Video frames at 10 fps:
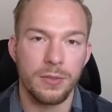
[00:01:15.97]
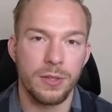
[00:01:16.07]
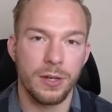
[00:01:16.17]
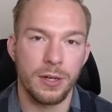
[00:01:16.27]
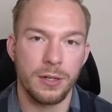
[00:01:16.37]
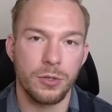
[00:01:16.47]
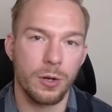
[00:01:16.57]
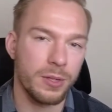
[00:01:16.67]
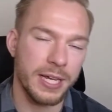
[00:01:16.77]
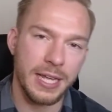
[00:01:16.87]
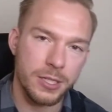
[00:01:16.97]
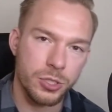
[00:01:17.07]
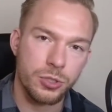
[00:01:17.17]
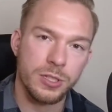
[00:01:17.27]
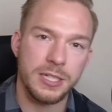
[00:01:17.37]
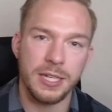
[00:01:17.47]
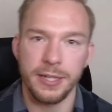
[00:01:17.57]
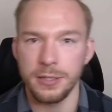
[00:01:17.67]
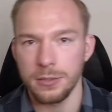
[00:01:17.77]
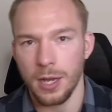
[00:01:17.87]
the normal like industry
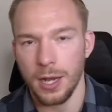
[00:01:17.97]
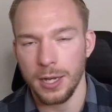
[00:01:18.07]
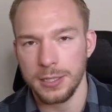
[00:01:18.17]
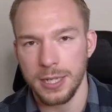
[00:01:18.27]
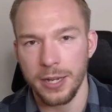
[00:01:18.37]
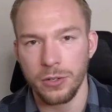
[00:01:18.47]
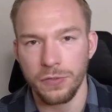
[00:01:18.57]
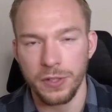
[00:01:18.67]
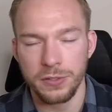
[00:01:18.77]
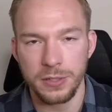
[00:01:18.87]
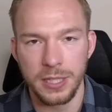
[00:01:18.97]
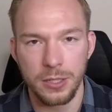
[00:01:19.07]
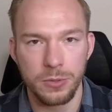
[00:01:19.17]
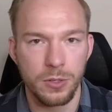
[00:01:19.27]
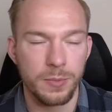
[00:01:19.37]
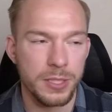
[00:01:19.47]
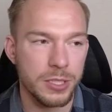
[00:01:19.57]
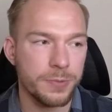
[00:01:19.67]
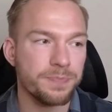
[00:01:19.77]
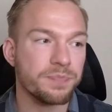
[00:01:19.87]
and uh, title filtering that you would normally
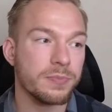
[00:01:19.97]
do.